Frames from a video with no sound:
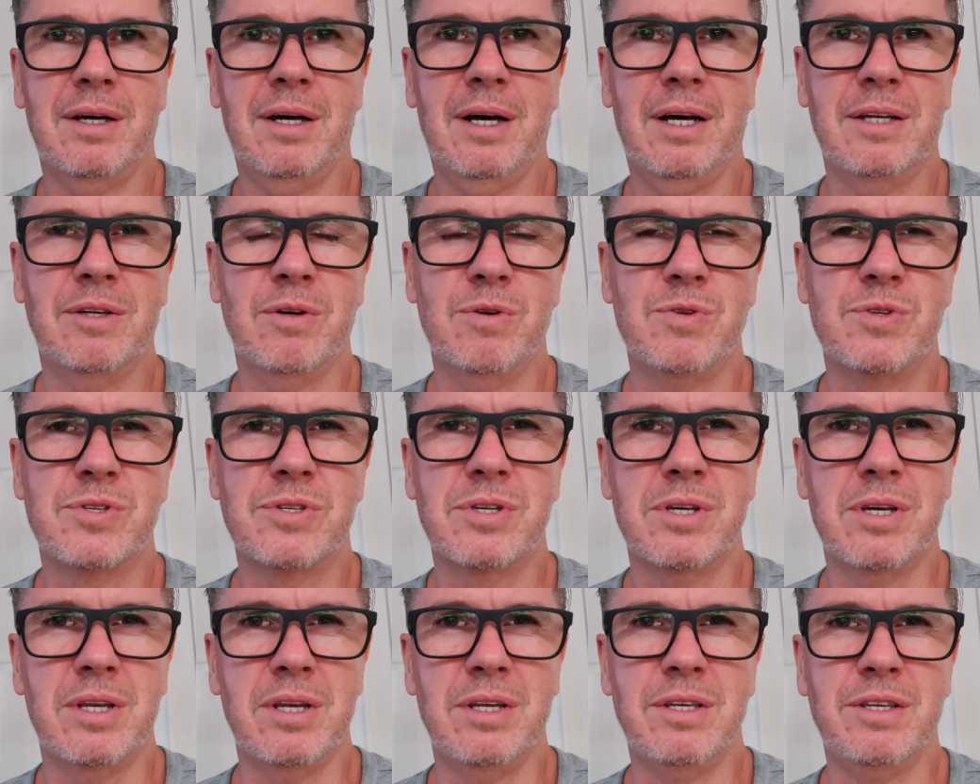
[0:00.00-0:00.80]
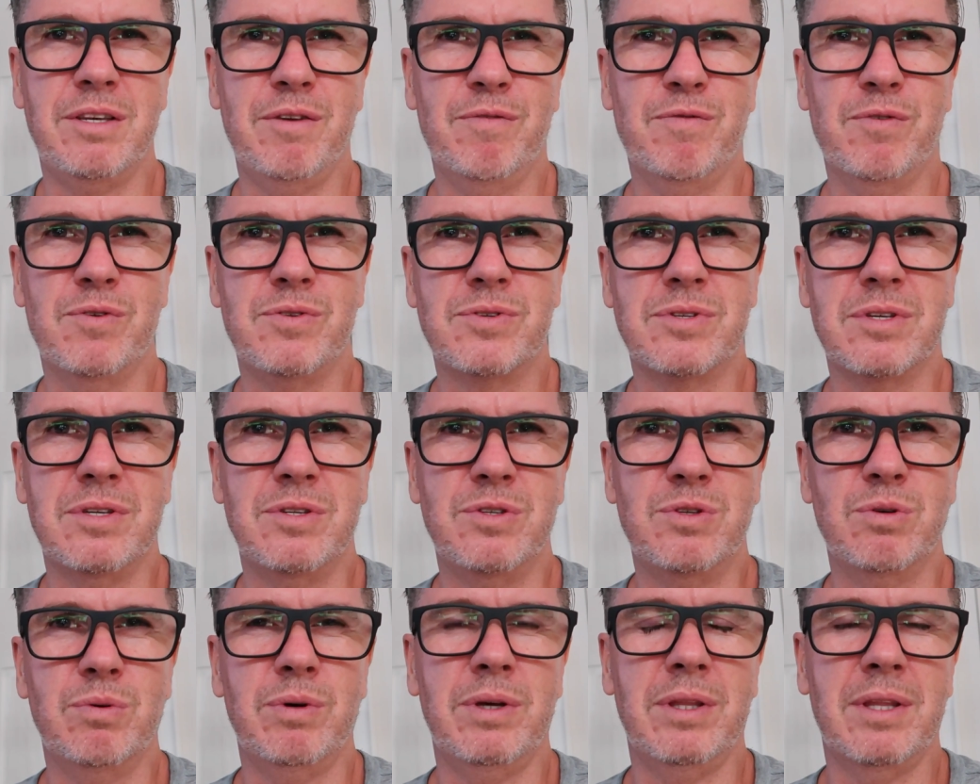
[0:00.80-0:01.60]
I don't see any difference
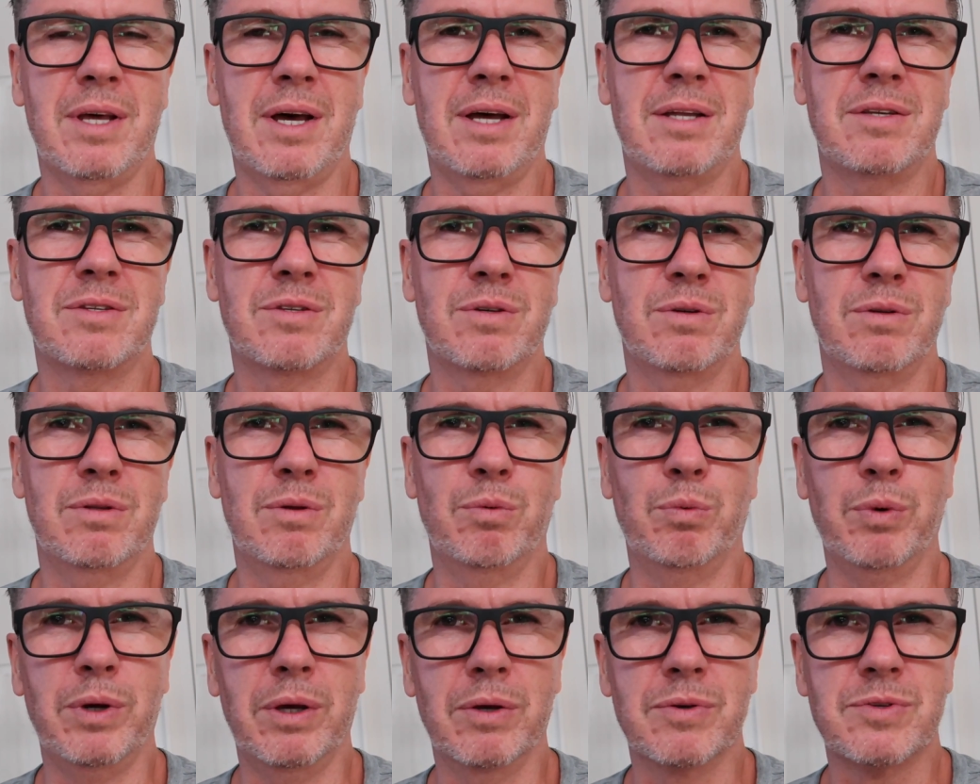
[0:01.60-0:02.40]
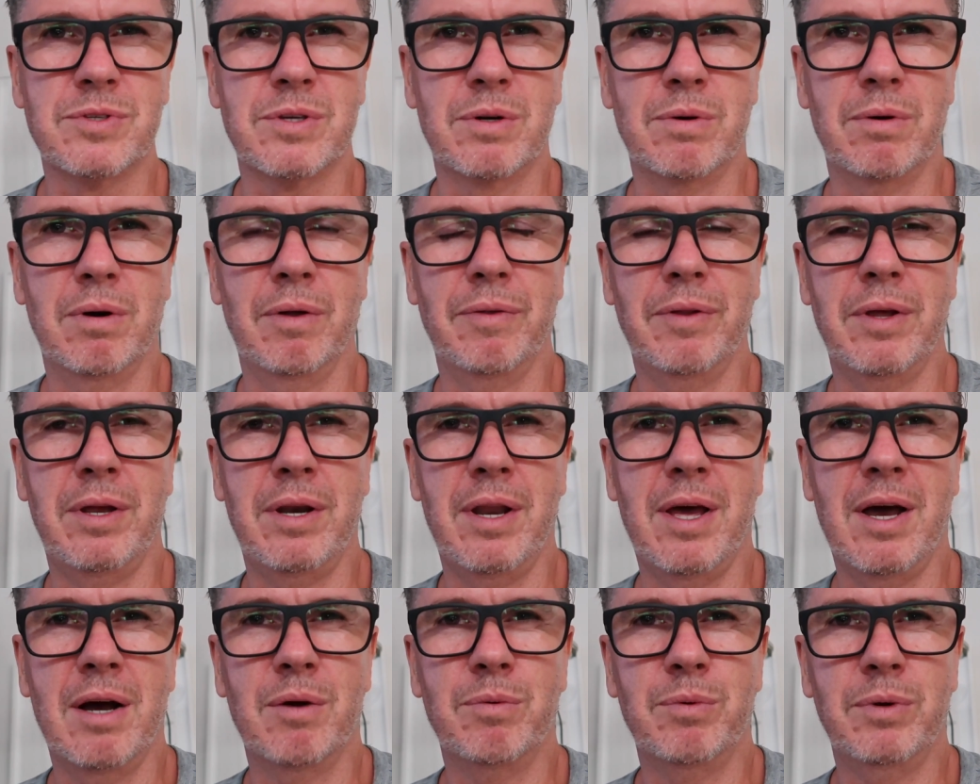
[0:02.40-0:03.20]
in doing that to the wheels that are on
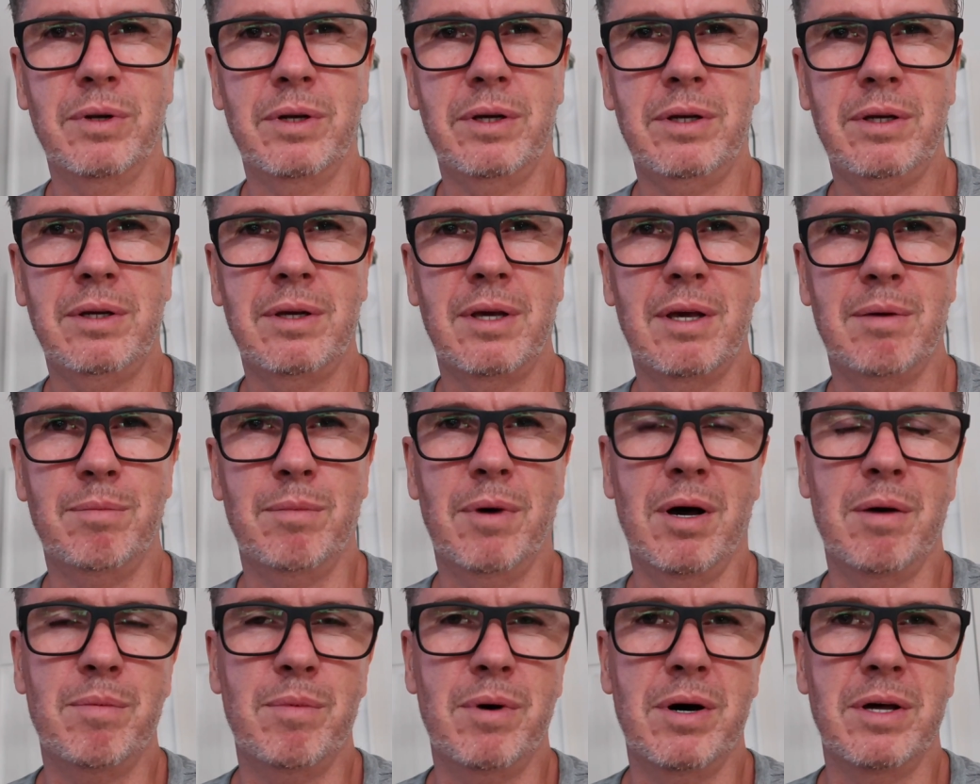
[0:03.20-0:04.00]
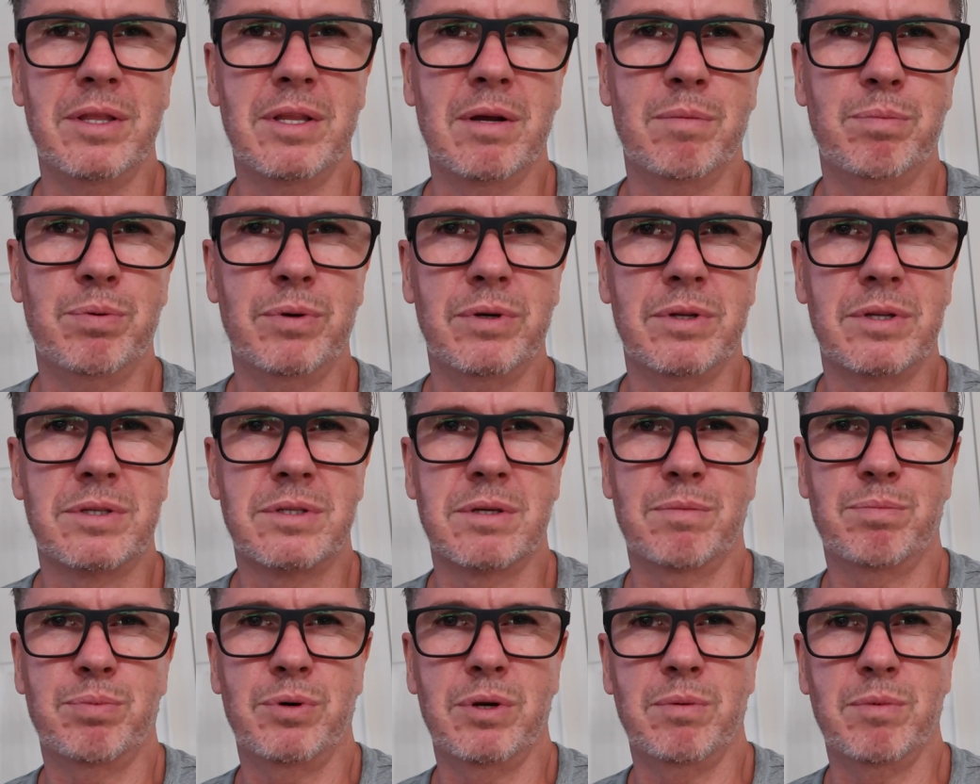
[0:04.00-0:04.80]
there now, really. In my mind,
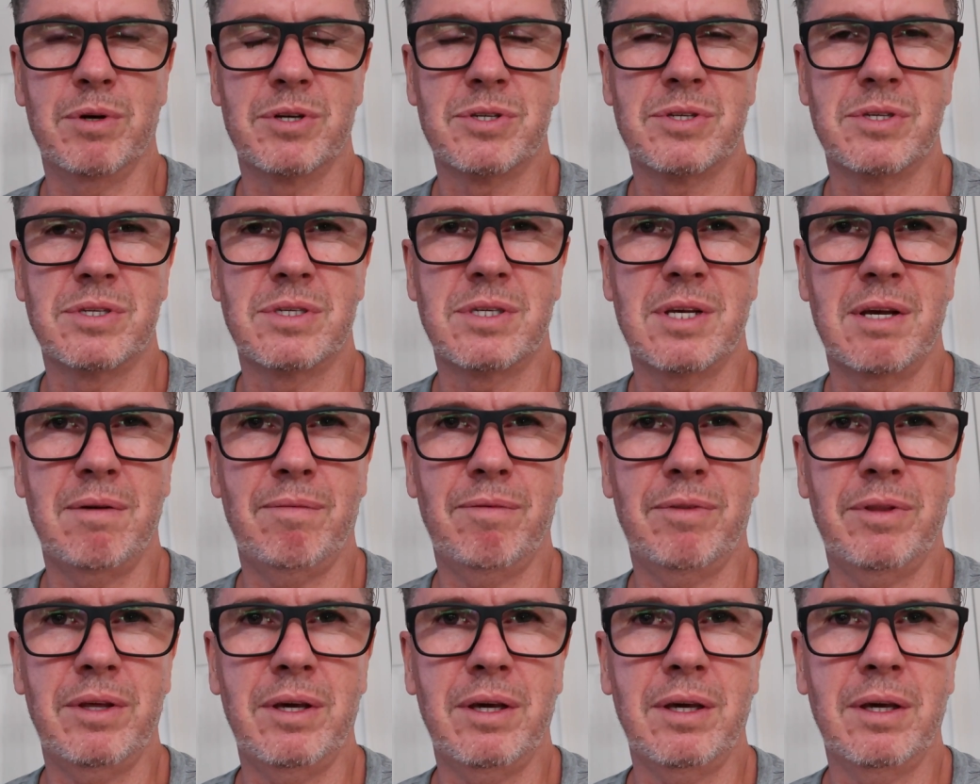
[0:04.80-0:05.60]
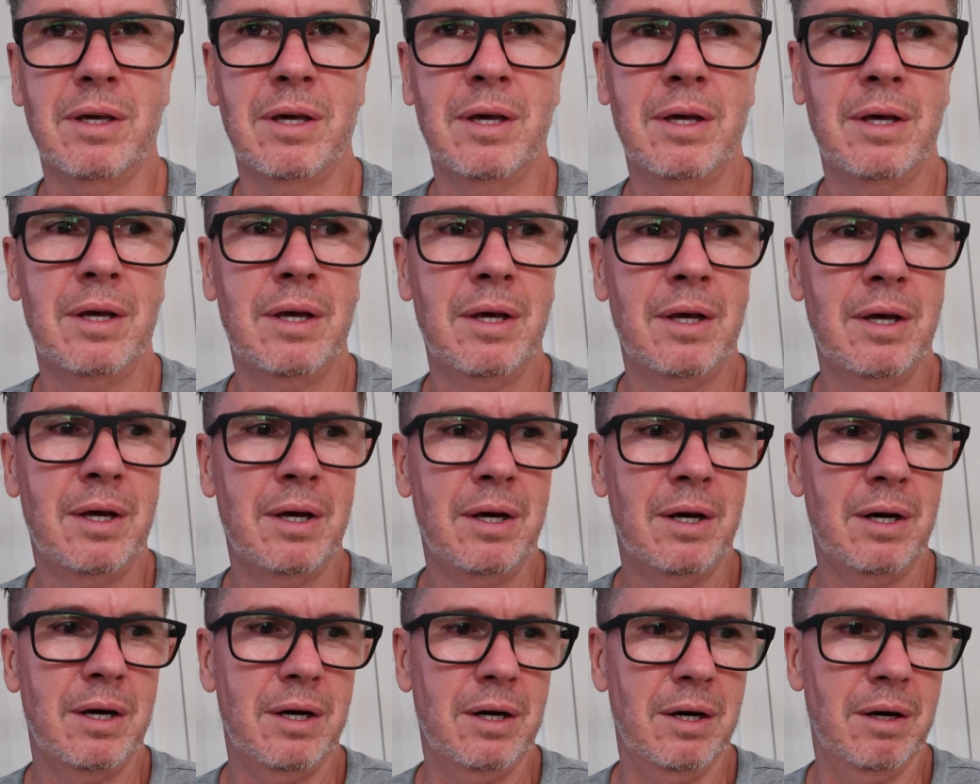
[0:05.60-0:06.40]
it's pretty much the same thing.
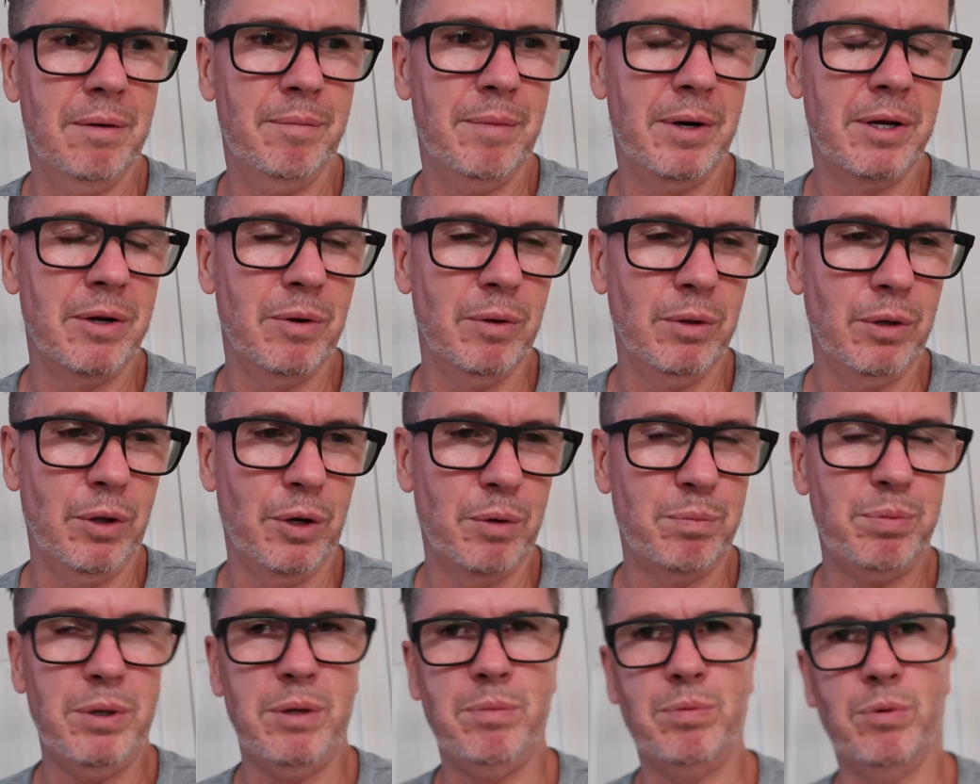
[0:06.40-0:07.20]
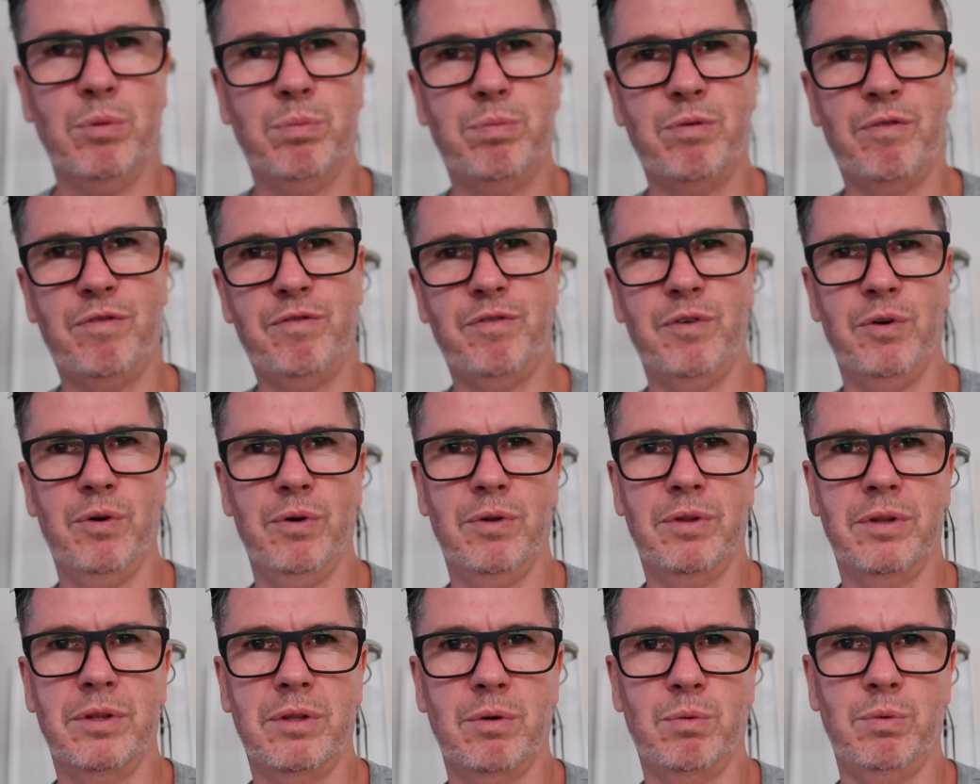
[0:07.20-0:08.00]
I know a lot of people
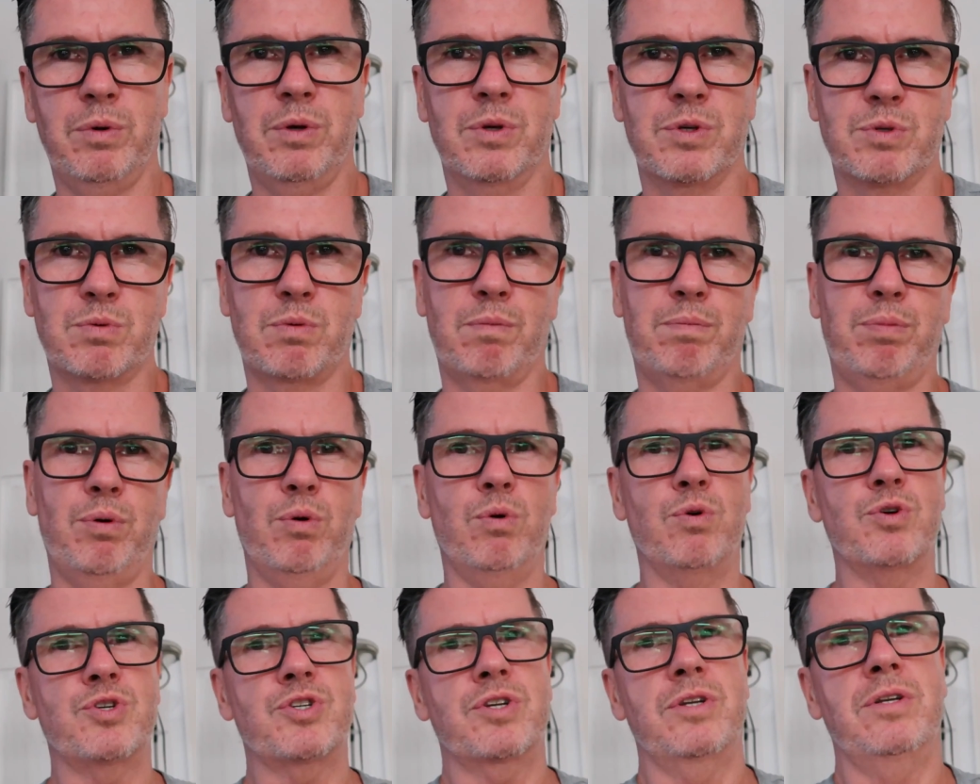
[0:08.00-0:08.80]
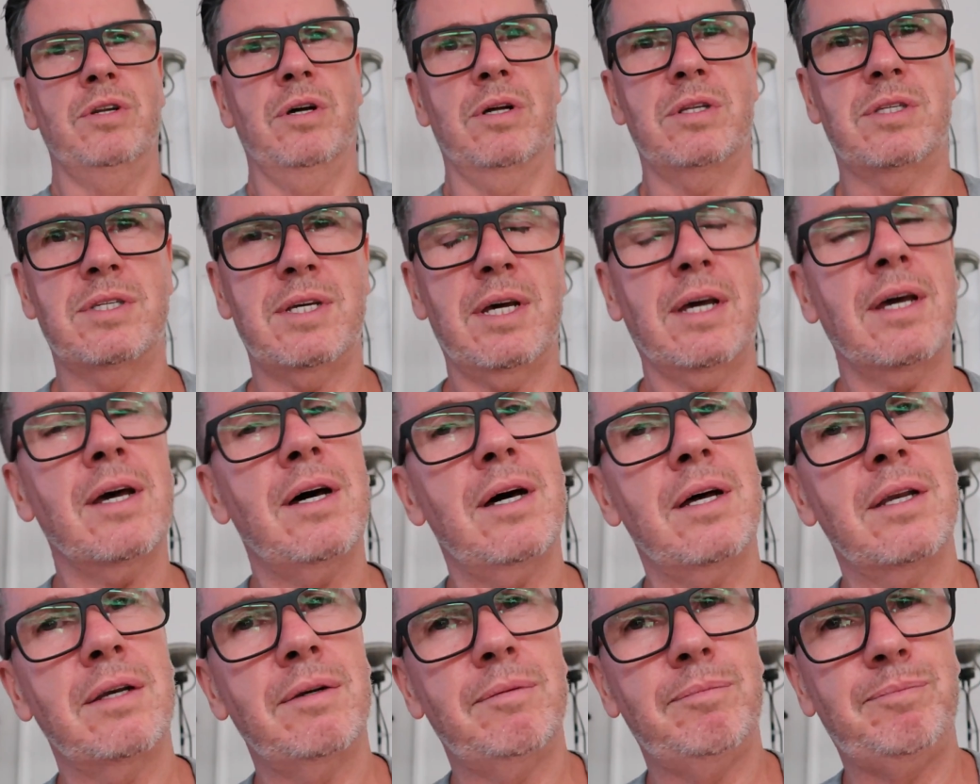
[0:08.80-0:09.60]
prefer that the wheels were Porsche and not
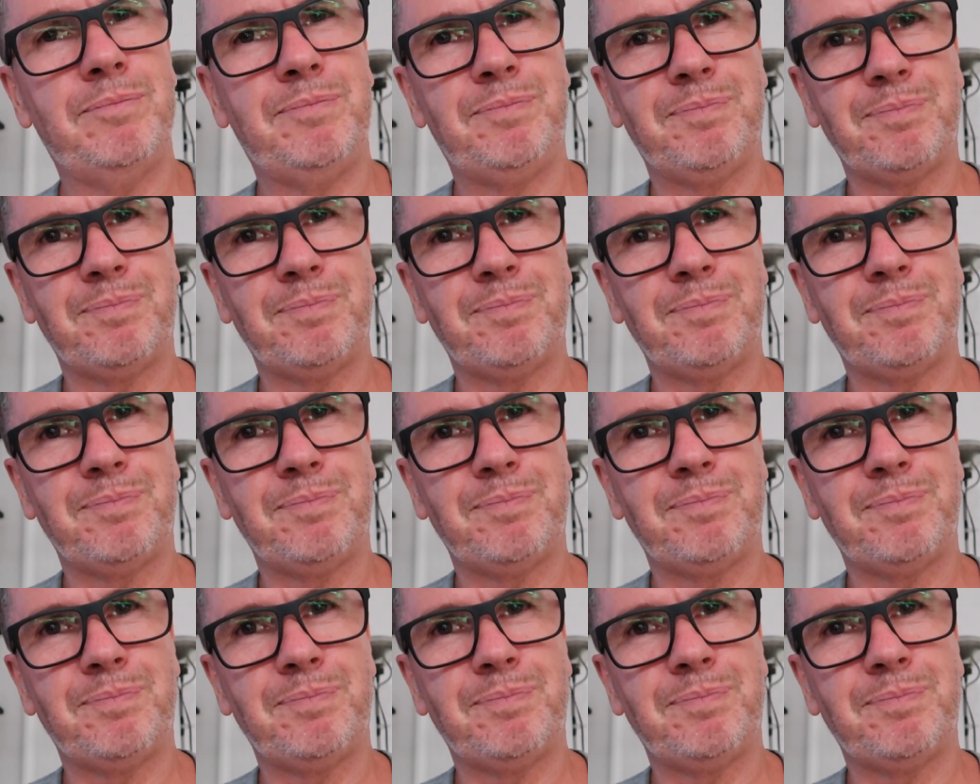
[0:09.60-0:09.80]
TechArt.